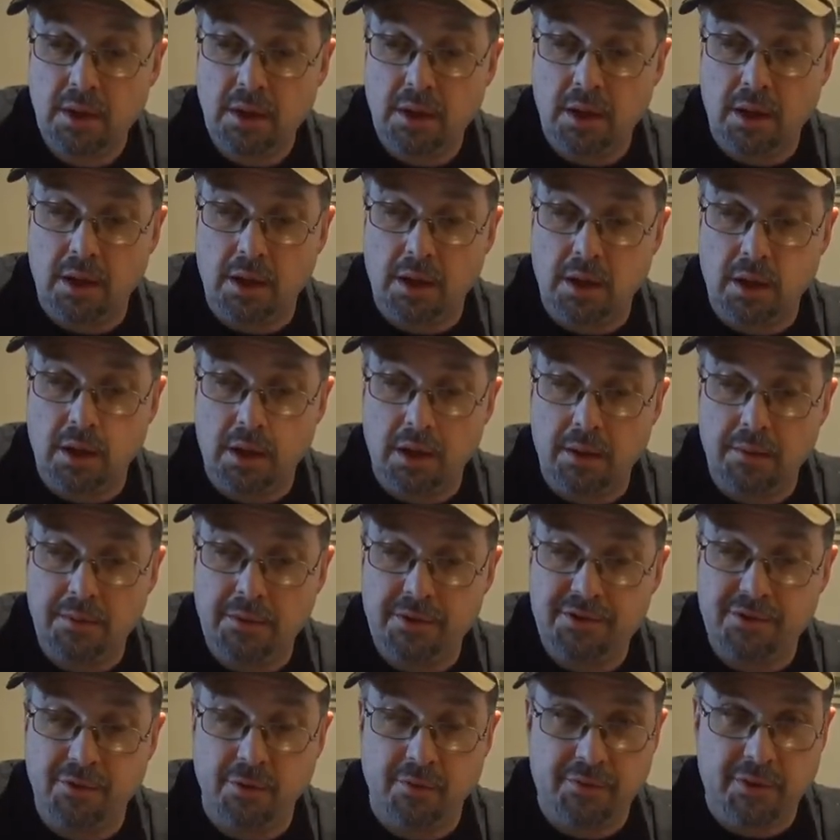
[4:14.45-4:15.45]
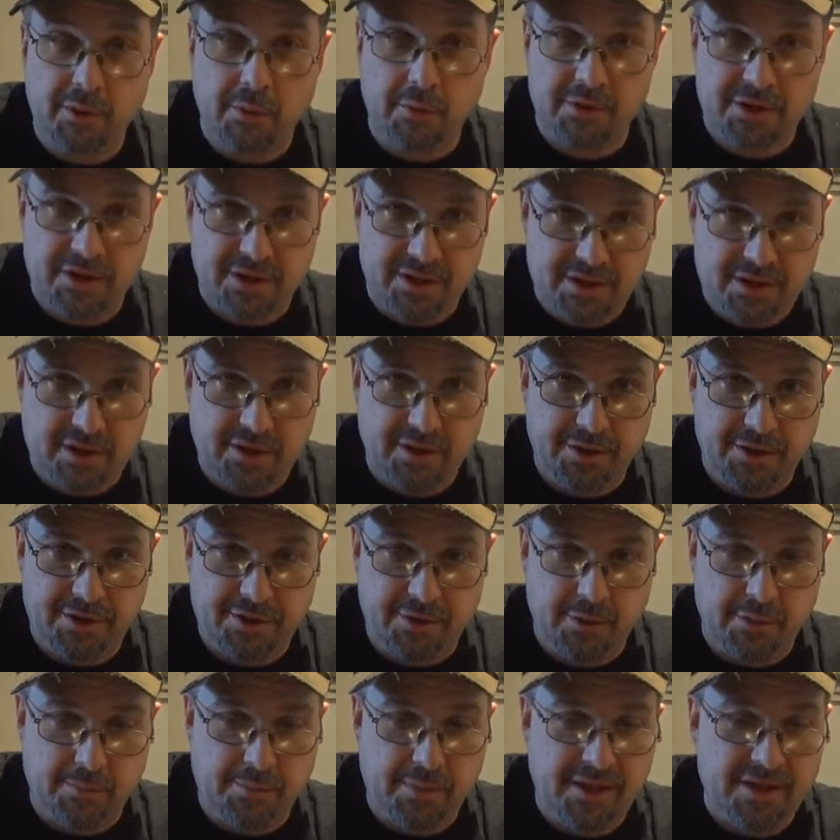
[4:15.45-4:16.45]
So if you were just going to
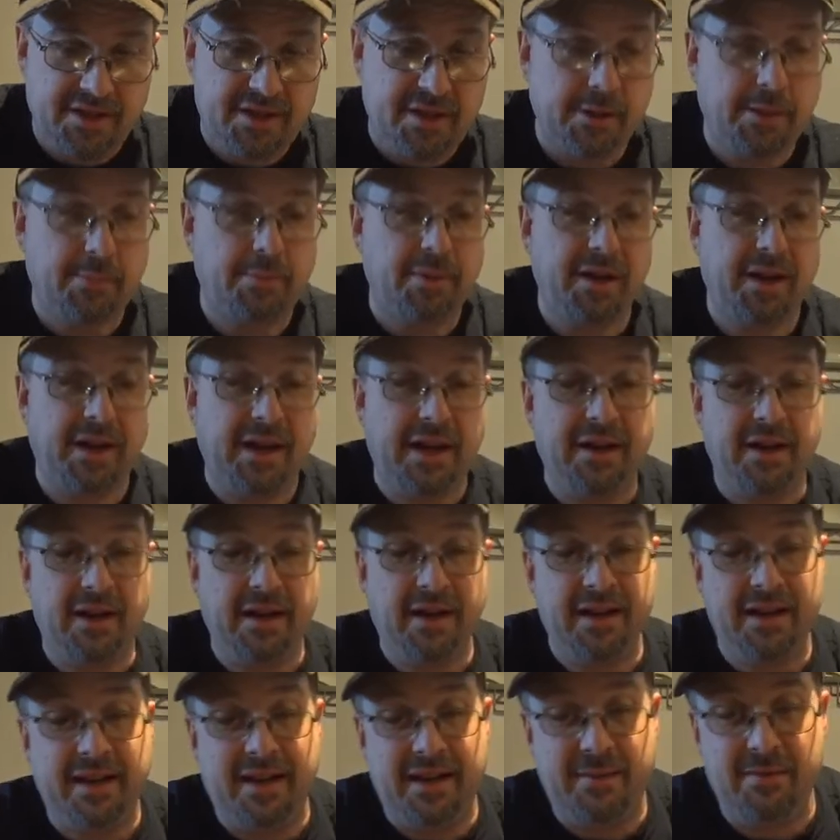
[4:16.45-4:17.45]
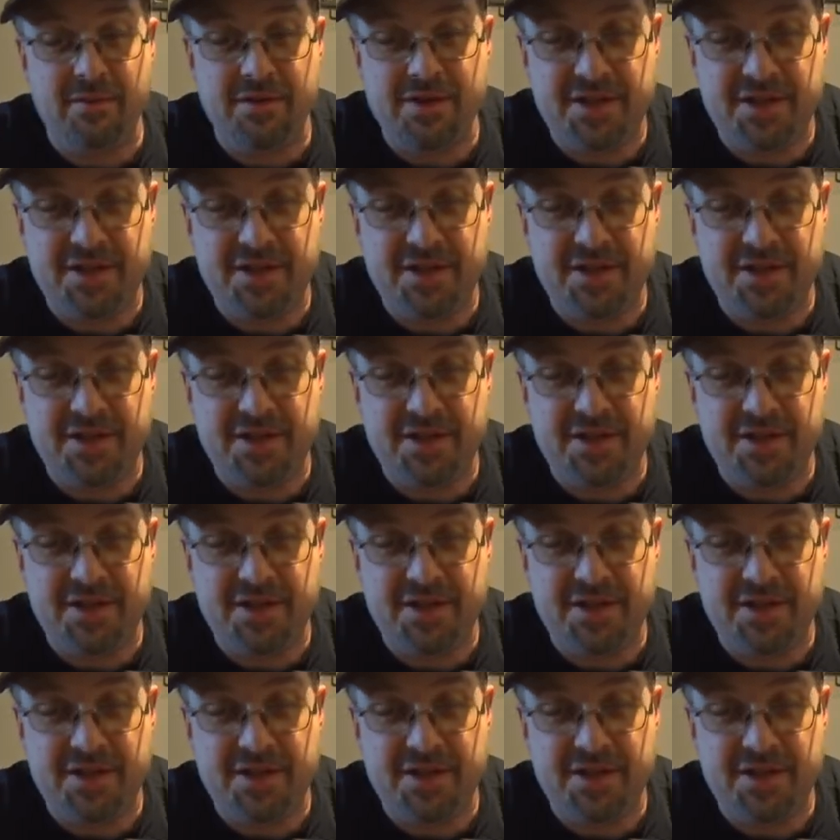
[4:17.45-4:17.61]
do it basic, but again, it even